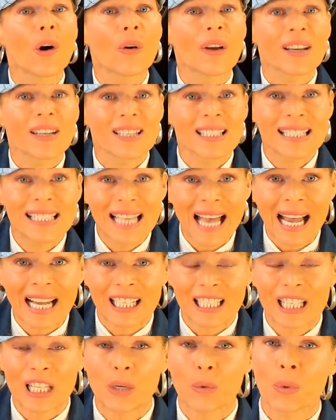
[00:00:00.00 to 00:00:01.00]

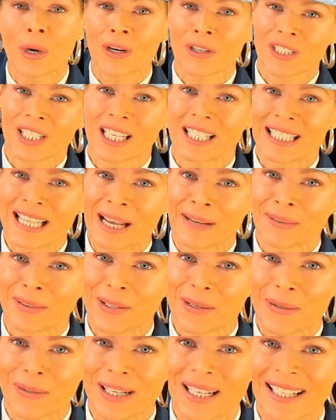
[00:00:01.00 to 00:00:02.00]
exactly where to
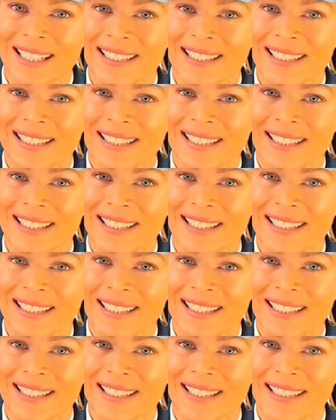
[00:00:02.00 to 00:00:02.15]
download it.